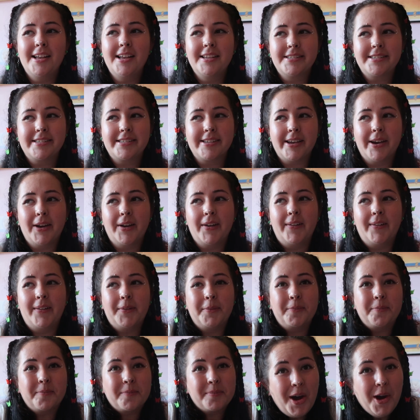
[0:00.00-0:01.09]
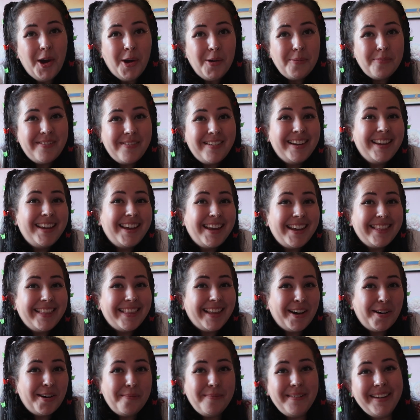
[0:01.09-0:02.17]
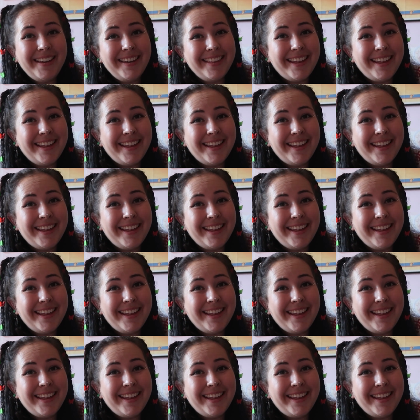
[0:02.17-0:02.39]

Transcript: So hopefully they'll be